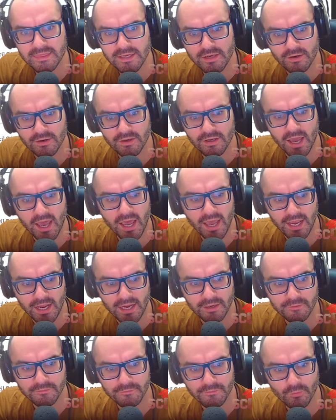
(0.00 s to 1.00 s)
their
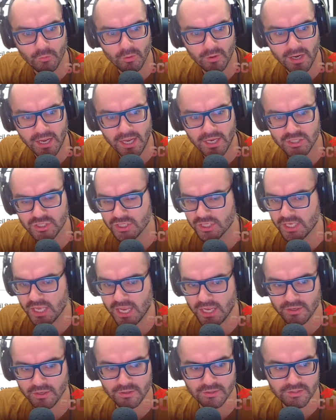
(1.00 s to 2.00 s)
guide for
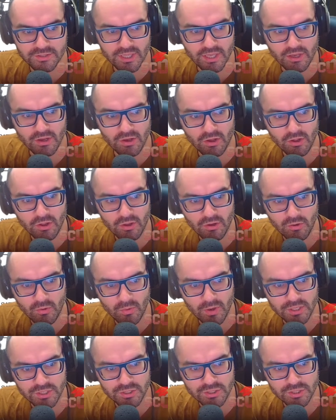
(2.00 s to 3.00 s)
educators that all
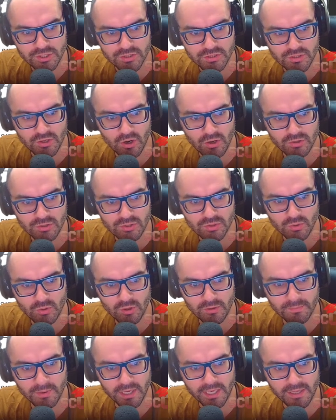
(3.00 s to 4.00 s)
questions are
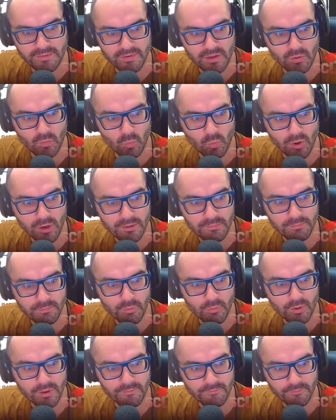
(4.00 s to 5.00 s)
scored by giving 1
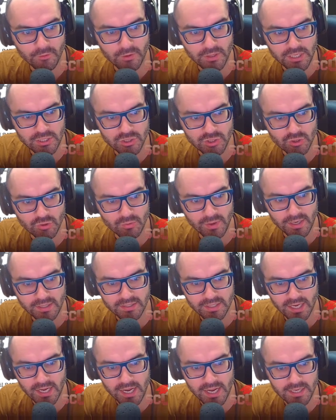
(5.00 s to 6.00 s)
point for each
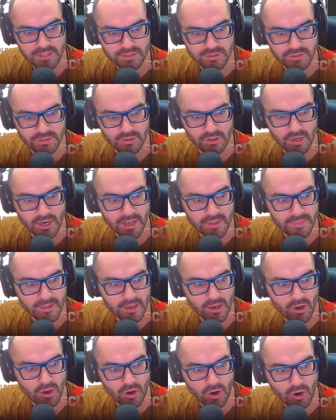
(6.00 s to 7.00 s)
correct answer and
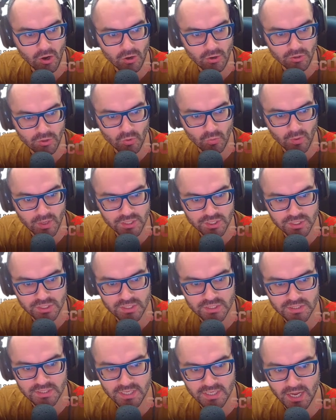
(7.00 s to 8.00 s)
that hard
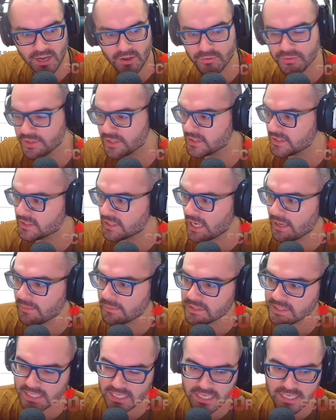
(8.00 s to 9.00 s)
questions count the same
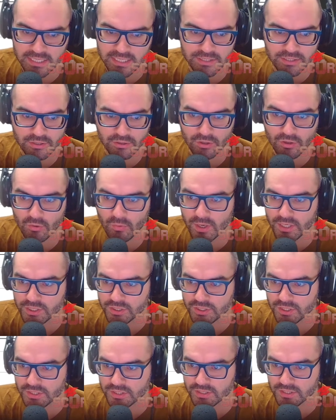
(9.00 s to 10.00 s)
as easier
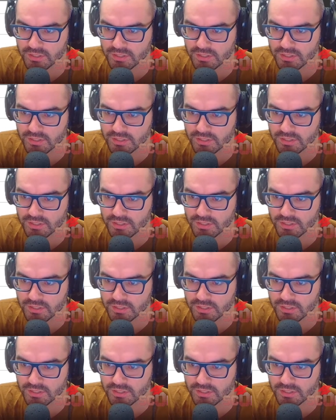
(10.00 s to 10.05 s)
questions.